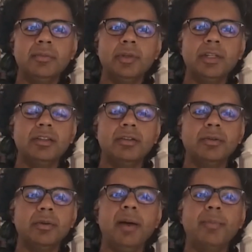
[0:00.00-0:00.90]
We
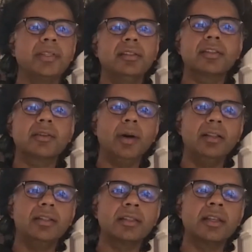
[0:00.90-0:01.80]
do ops and
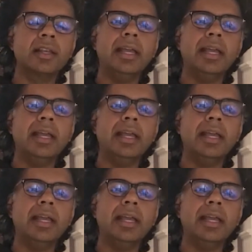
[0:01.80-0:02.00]
squads.